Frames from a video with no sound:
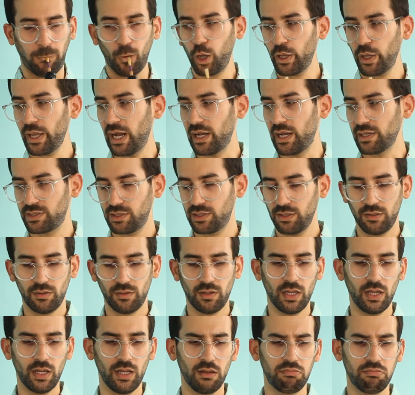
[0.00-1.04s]
yeah so
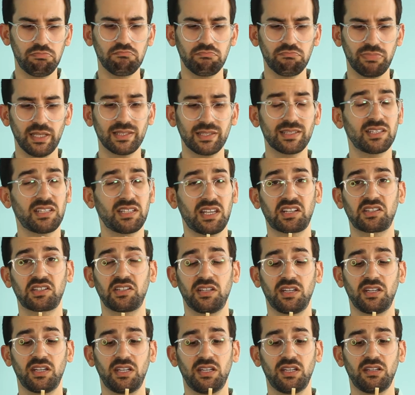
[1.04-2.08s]
Bets is
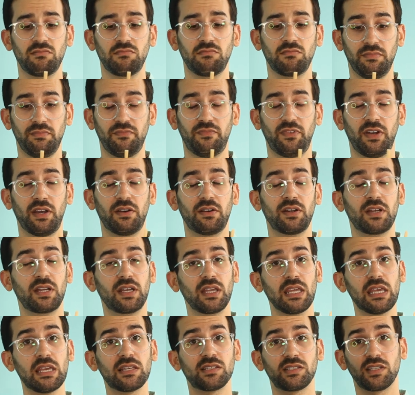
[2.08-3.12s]
actually very
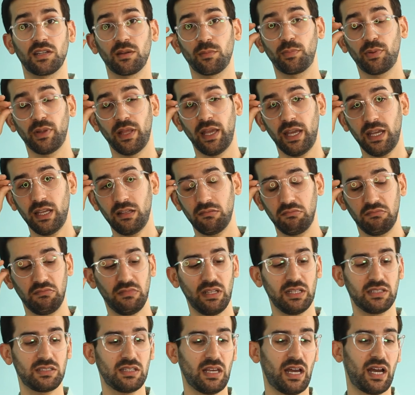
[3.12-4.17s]
easy to play.
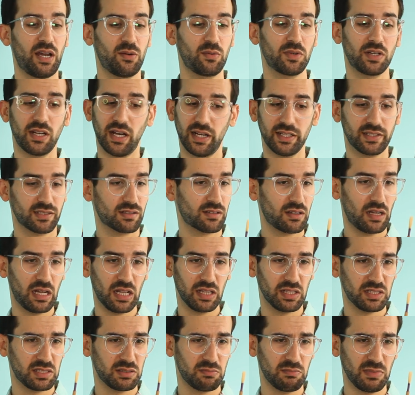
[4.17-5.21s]
This I would not call
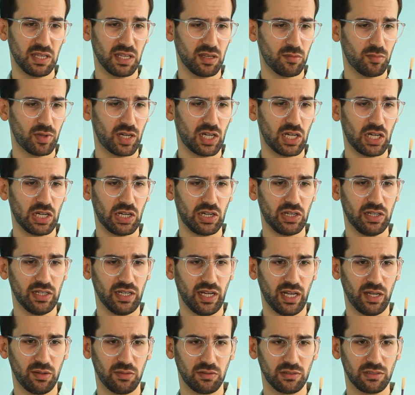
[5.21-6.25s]
this medium hard.
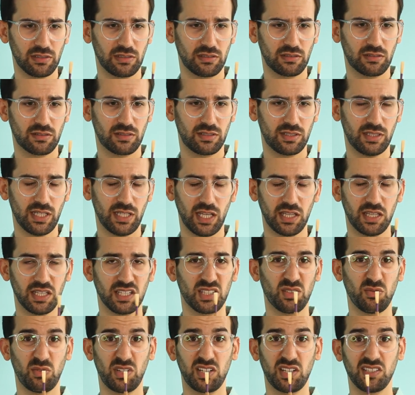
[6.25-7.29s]
I would say
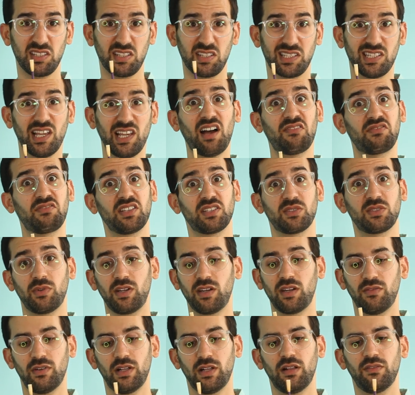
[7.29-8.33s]
this one is the softest one
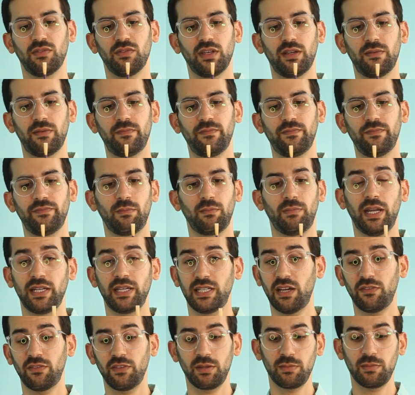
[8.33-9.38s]
of all of them. But I
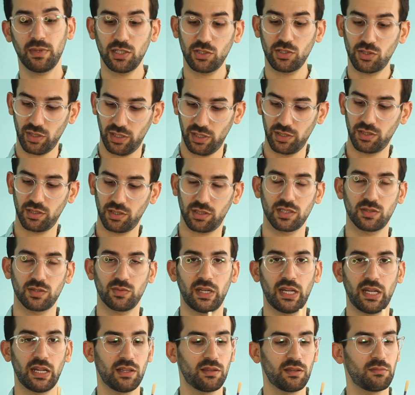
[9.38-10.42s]
definitely made sure I took this one
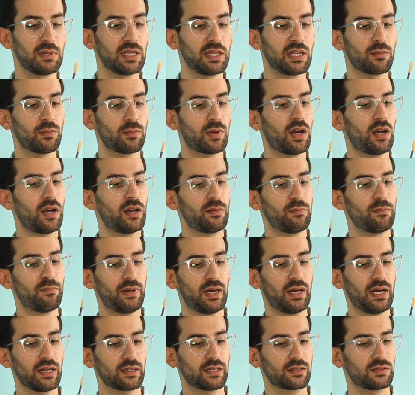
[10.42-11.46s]
out of the medium hard
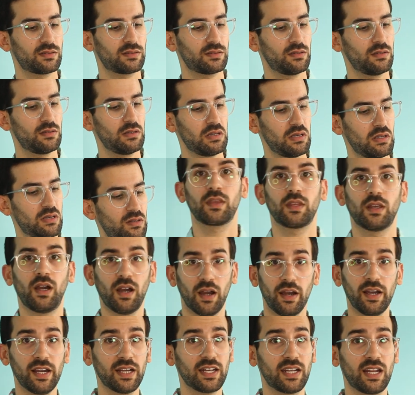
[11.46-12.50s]
box.
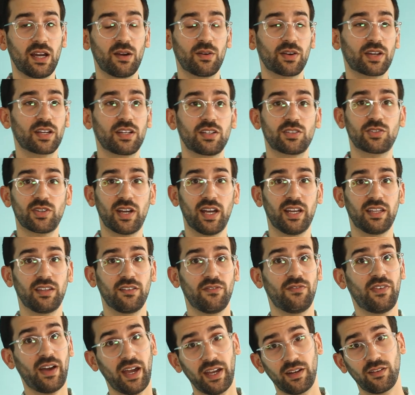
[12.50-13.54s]
All right, now we're gonna try the
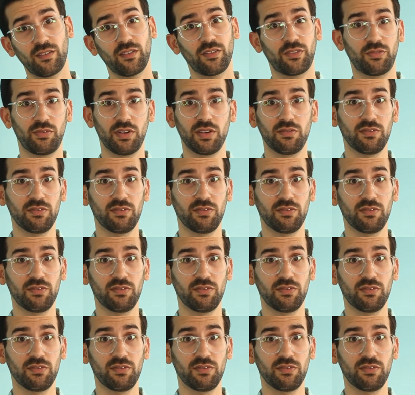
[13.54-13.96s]
final three